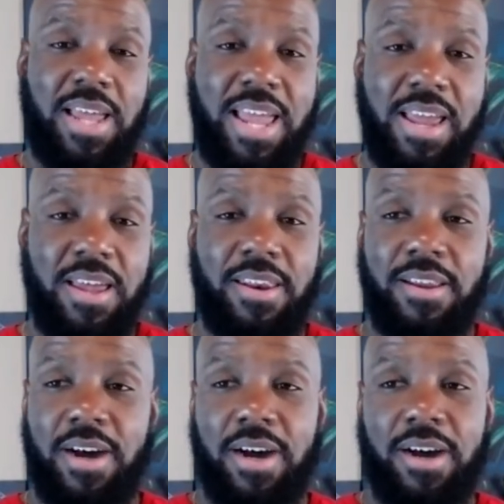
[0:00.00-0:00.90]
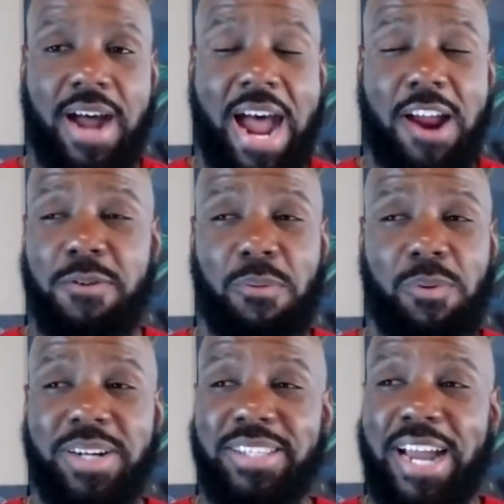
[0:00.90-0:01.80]
and uh, i remember
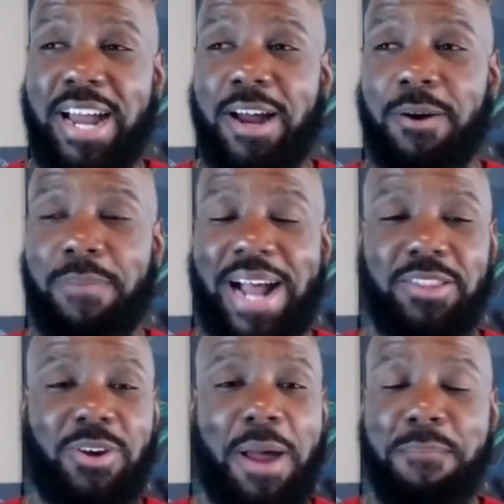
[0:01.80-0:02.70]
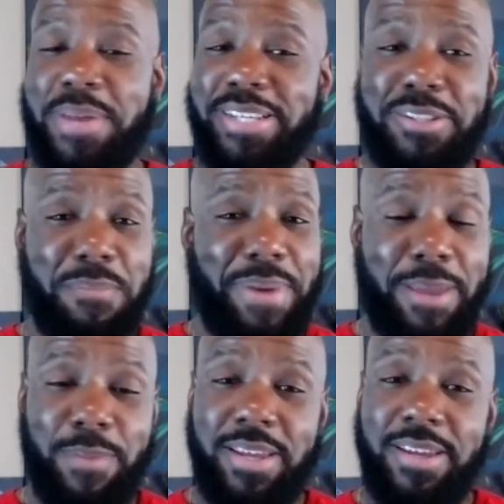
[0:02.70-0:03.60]
one time i thought i missed a
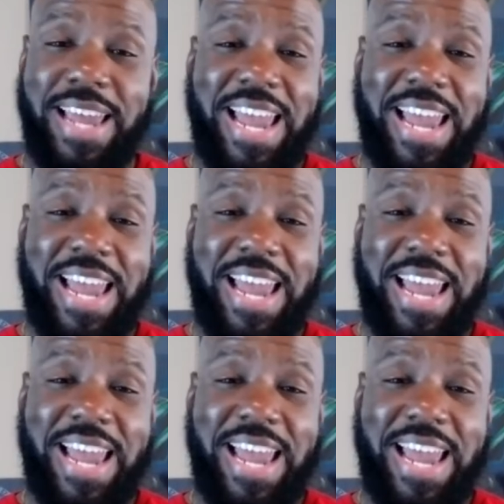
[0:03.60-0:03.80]
payment